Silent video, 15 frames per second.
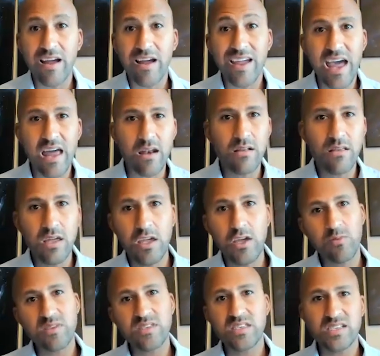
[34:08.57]
Again, the
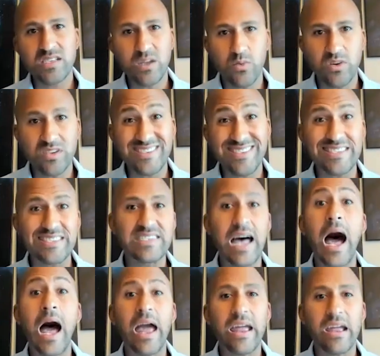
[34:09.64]
human system was
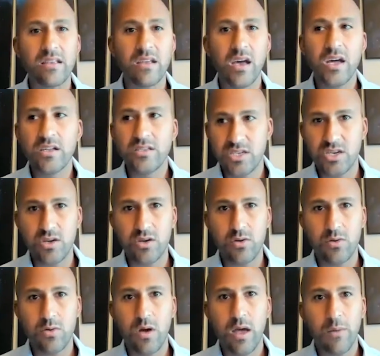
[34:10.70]
designed
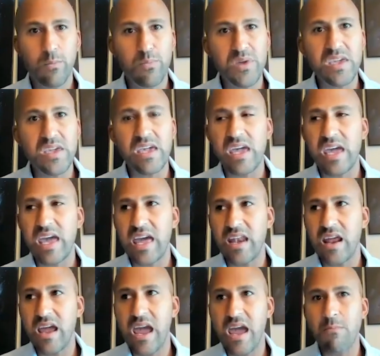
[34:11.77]
to be in
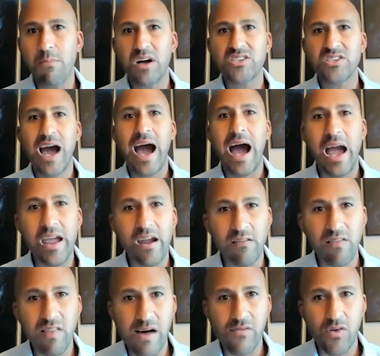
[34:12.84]
a much higher
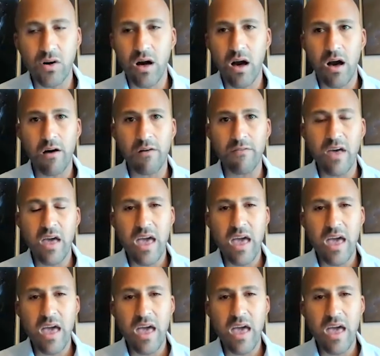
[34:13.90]
level of